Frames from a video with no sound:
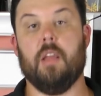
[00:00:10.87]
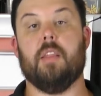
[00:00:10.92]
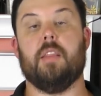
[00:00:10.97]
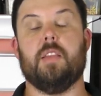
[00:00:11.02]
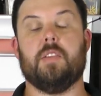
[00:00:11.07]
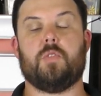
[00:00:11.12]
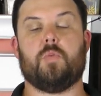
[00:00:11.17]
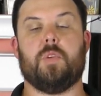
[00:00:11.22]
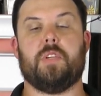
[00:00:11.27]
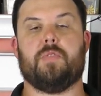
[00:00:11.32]

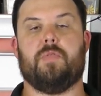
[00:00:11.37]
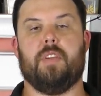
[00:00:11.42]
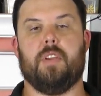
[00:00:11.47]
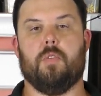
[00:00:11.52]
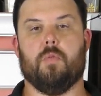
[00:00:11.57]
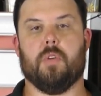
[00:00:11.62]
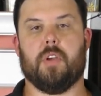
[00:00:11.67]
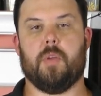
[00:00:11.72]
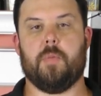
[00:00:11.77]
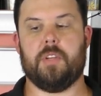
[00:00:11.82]
This week's video,
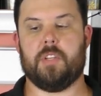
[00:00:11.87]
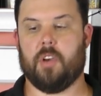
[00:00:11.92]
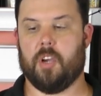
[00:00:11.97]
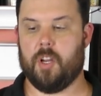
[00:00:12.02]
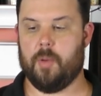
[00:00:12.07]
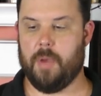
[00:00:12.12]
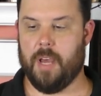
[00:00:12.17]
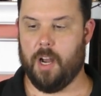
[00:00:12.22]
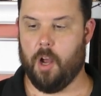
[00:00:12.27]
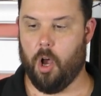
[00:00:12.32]
we're gonna be
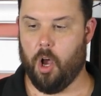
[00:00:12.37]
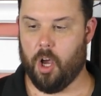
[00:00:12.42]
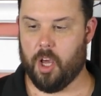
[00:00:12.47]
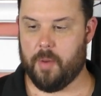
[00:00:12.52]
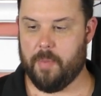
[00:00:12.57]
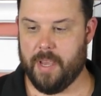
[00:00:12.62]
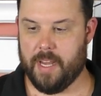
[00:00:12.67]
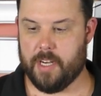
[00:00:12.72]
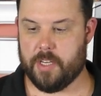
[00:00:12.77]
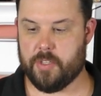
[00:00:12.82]
talking about
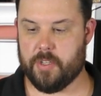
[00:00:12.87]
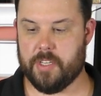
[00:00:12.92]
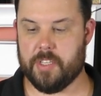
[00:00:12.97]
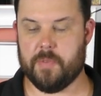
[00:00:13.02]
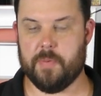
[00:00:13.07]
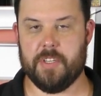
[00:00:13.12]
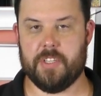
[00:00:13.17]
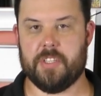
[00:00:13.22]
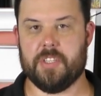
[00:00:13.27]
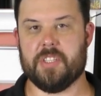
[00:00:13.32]
automatic
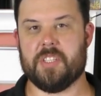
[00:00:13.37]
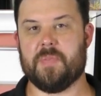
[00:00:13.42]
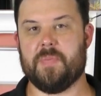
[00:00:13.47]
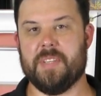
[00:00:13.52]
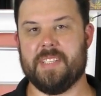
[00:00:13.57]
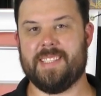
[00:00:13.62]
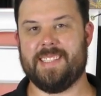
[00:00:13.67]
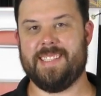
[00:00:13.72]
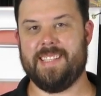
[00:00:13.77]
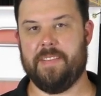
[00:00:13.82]
transmissions,
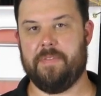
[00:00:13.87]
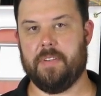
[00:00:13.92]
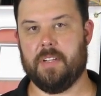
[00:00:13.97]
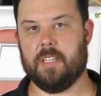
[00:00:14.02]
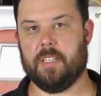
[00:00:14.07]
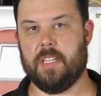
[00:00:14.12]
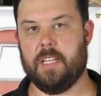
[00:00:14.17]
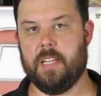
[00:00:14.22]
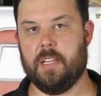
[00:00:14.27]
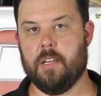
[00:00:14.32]

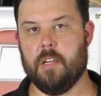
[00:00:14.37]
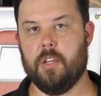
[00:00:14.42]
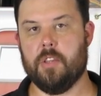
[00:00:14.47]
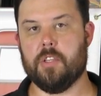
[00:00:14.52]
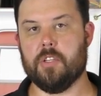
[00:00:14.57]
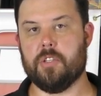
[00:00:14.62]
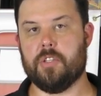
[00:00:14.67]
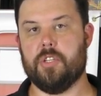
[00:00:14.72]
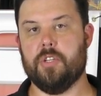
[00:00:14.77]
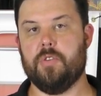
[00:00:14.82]
specifically
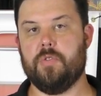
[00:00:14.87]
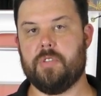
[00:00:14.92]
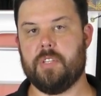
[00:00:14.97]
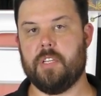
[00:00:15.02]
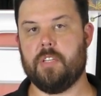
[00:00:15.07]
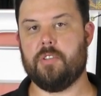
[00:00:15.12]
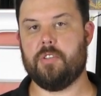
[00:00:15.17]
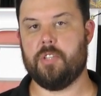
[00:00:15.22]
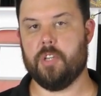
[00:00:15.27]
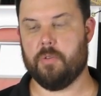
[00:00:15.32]
the do's
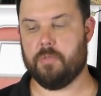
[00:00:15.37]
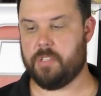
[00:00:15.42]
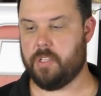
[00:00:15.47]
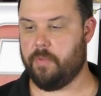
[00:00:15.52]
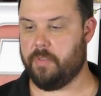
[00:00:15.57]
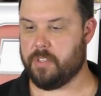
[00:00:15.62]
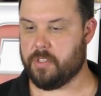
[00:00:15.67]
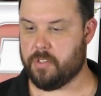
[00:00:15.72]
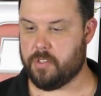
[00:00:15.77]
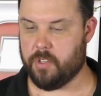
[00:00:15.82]
and don'ts
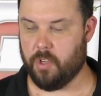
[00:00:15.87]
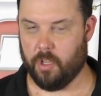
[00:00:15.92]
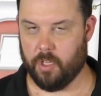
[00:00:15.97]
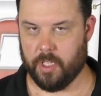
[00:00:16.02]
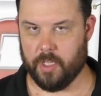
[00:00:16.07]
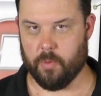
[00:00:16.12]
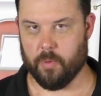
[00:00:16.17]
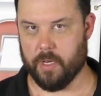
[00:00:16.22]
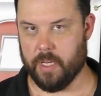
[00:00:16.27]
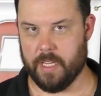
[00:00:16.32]
of
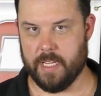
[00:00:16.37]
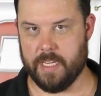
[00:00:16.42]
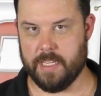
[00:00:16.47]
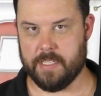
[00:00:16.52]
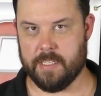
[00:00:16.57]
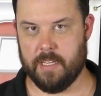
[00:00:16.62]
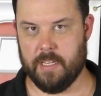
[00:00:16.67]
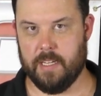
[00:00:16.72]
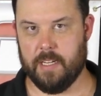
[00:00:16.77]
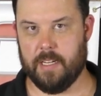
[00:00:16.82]
installing one of
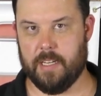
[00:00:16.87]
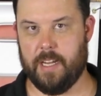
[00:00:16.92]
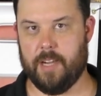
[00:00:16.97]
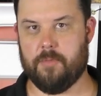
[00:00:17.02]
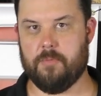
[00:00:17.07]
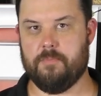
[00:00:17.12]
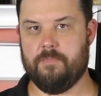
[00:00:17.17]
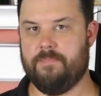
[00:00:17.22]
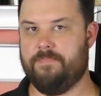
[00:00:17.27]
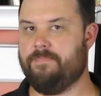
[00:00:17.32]
these.
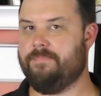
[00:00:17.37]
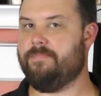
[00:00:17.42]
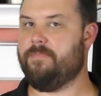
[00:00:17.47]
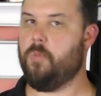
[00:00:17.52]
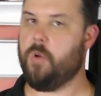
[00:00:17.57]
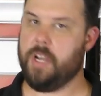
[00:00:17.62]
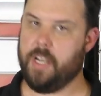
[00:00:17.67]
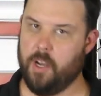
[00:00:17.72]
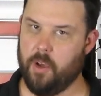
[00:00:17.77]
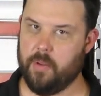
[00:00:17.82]
Now,
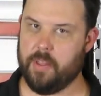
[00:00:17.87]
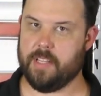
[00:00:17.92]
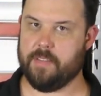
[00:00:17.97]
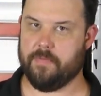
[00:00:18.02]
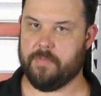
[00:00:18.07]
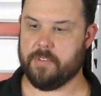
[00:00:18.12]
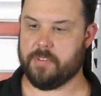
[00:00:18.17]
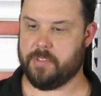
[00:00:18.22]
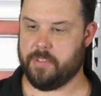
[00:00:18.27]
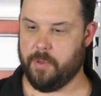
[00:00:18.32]
we know
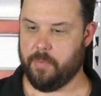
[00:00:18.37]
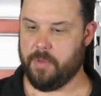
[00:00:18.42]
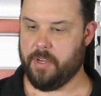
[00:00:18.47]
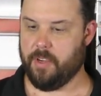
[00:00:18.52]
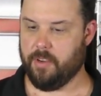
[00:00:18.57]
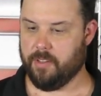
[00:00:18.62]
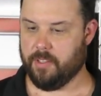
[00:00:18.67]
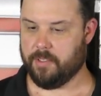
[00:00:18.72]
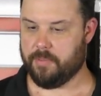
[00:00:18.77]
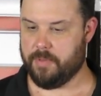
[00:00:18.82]
that for some of
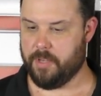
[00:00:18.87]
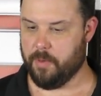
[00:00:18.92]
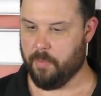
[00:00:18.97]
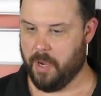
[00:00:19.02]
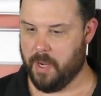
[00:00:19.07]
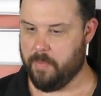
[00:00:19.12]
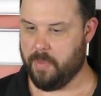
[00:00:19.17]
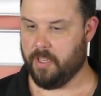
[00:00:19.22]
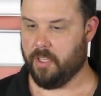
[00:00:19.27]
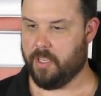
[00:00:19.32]
y'all, you
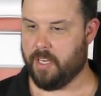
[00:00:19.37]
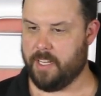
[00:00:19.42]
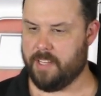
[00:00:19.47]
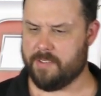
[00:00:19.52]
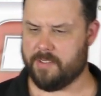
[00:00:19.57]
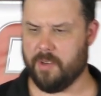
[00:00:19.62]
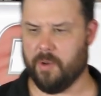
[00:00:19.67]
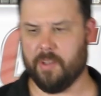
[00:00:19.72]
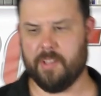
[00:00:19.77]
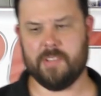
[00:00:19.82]
might be looking at
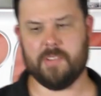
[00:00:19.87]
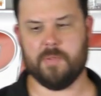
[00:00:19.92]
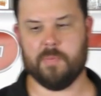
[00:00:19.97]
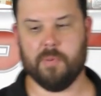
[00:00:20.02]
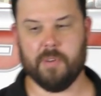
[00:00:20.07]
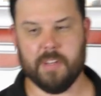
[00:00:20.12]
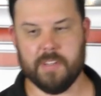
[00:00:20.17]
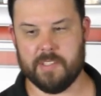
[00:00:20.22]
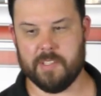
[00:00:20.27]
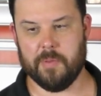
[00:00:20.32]
this going, this is
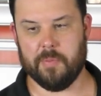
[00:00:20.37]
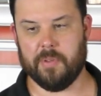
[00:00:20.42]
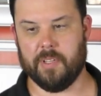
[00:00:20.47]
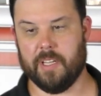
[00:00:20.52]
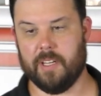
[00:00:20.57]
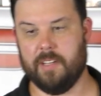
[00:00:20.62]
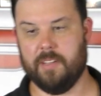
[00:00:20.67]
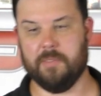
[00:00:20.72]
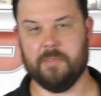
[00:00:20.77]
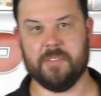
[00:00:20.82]
pretty simple,
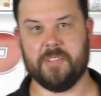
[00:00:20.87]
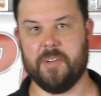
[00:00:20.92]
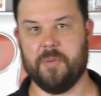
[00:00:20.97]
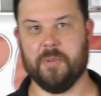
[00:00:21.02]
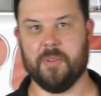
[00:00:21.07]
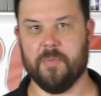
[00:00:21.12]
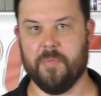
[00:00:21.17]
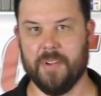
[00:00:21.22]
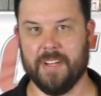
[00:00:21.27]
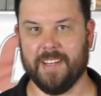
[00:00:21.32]
I don't see
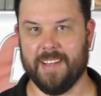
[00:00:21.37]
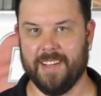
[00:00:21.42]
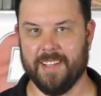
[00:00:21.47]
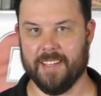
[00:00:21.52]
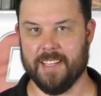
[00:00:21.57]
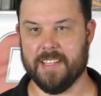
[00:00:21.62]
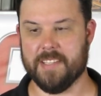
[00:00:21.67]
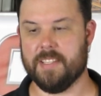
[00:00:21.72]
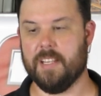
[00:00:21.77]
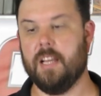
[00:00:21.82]
what the big
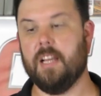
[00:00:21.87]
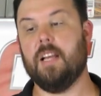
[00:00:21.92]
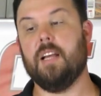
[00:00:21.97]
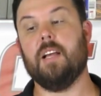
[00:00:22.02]
deal is.